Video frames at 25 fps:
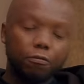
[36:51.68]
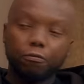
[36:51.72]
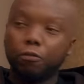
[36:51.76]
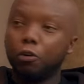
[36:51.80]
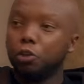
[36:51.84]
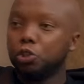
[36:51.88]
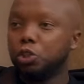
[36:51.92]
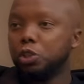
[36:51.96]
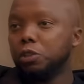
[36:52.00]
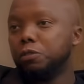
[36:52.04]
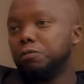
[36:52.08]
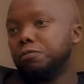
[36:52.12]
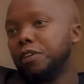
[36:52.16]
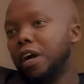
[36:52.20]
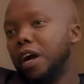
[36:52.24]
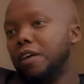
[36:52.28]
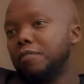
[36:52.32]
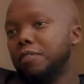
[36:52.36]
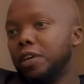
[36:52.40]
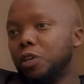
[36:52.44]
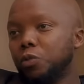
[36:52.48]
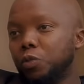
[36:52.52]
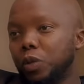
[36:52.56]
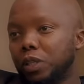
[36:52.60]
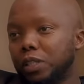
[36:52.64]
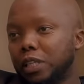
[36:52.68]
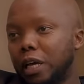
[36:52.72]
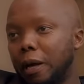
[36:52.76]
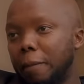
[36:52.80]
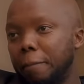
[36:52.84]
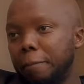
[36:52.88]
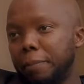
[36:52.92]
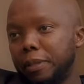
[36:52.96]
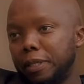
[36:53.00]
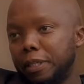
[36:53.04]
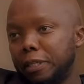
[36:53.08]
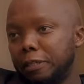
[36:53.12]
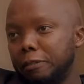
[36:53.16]
a Fortune 500
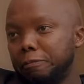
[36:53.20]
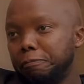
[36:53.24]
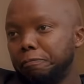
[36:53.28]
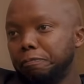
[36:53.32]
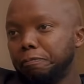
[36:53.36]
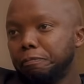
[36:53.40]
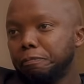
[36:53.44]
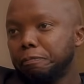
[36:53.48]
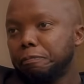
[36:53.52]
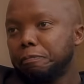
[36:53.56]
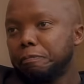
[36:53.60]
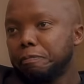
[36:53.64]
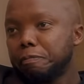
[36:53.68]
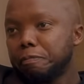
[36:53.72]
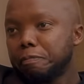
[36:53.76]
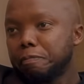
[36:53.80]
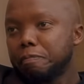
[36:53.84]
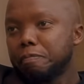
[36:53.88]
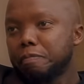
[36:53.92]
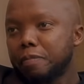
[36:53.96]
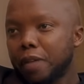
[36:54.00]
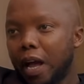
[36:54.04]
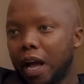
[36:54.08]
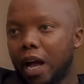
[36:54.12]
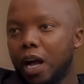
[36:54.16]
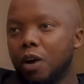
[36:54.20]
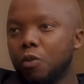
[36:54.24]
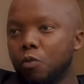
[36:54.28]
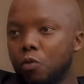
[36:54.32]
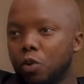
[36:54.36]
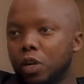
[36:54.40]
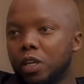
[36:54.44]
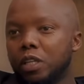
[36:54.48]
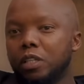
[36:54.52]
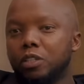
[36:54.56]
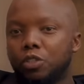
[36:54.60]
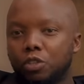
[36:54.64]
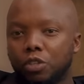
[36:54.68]
company. Mm. I
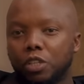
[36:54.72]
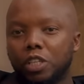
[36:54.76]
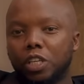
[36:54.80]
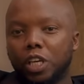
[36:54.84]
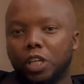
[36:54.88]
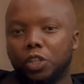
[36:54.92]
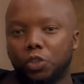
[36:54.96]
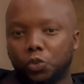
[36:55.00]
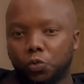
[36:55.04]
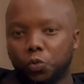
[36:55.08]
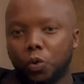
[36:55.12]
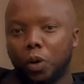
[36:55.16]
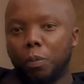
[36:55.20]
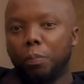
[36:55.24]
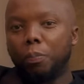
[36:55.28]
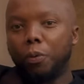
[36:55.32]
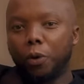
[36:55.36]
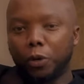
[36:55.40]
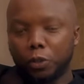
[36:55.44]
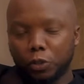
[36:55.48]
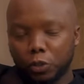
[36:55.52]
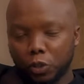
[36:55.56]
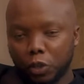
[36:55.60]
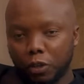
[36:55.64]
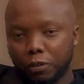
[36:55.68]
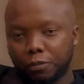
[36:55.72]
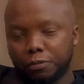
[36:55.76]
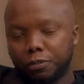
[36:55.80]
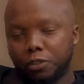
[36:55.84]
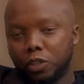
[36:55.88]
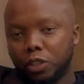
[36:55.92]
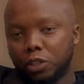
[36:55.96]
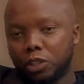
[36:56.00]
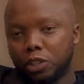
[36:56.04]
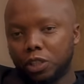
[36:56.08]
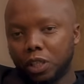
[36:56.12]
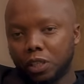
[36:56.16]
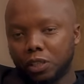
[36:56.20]
want to get to a point of
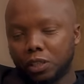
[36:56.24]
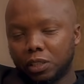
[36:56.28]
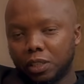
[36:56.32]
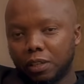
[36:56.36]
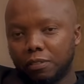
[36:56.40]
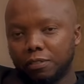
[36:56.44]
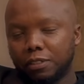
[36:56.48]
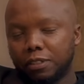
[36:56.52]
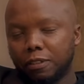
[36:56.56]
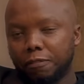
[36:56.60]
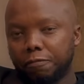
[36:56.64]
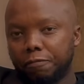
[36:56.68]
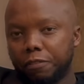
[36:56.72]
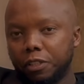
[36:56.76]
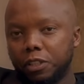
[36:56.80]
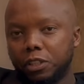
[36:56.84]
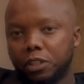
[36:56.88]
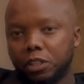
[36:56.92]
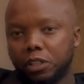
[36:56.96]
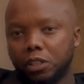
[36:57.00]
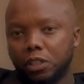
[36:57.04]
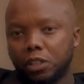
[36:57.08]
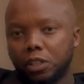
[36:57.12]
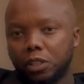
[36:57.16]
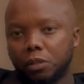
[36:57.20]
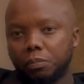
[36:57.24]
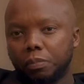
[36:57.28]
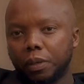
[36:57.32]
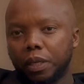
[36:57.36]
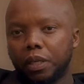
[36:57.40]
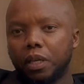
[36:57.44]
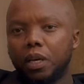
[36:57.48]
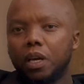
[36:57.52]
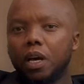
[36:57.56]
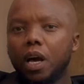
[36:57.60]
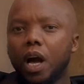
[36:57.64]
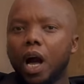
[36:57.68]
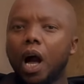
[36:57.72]
not just self sufficiency,
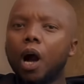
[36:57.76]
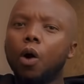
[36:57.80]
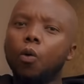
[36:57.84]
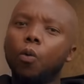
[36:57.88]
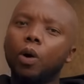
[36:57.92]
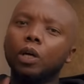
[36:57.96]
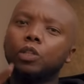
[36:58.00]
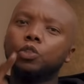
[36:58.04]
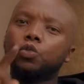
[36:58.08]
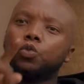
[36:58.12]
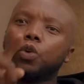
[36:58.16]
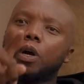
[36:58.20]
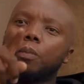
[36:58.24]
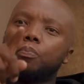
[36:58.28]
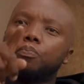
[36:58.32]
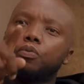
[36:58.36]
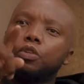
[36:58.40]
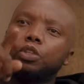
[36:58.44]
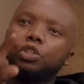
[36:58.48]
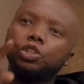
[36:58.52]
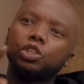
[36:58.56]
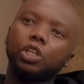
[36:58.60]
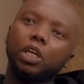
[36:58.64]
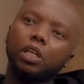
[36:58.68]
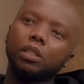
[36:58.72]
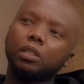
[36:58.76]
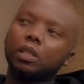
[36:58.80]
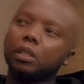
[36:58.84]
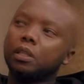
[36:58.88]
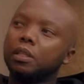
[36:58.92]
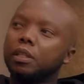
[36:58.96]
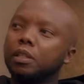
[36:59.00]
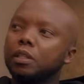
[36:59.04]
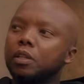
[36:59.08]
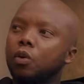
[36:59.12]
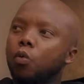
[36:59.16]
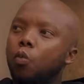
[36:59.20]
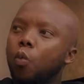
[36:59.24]
but I want to appreciate the,
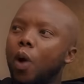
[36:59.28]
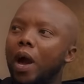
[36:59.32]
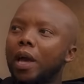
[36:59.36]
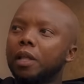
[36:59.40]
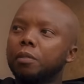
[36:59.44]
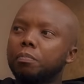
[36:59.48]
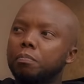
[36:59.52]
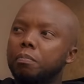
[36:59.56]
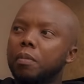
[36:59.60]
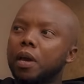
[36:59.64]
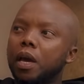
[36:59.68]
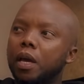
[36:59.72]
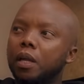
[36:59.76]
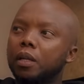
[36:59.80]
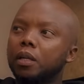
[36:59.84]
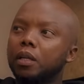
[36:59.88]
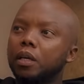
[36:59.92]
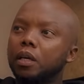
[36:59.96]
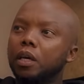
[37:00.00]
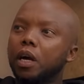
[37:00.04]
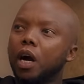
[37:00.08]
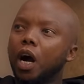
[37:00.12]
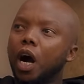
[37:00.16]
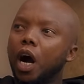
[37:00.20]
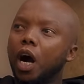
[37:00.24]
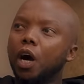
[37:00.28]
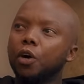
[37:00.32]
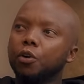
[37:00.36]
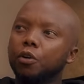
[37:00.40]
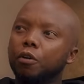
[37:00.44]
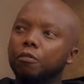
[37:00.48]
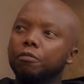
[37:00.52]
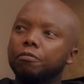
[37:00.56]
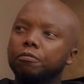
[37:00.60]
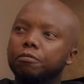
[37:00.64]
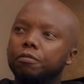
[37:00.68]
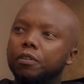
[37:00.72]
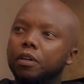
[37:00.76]
the white man out
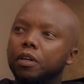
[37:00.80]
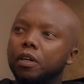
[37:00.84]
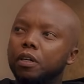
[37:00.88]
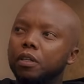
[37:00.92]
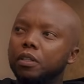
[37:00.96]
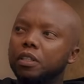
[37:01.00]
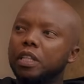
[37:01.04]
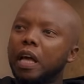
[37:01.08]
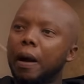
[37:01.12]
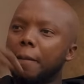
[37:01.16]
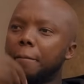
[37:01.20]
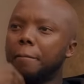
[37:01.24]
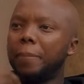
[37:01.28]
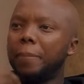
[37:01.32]
of the